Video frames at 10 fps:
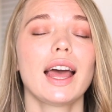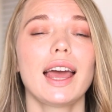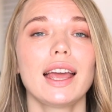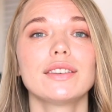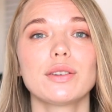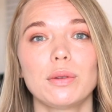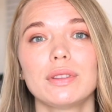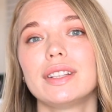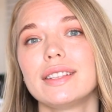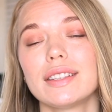and
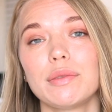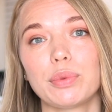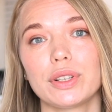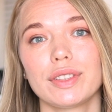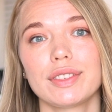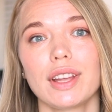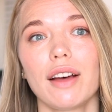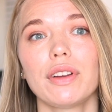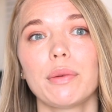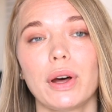all this important
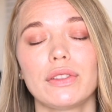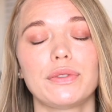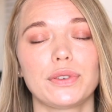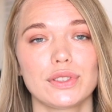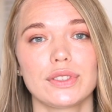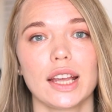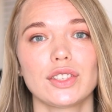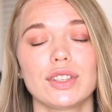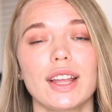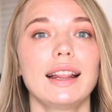stuff about the first
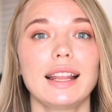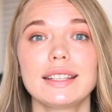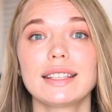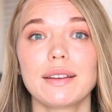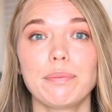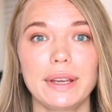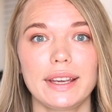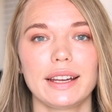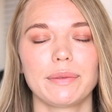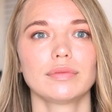section. And let's
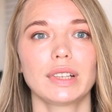begin.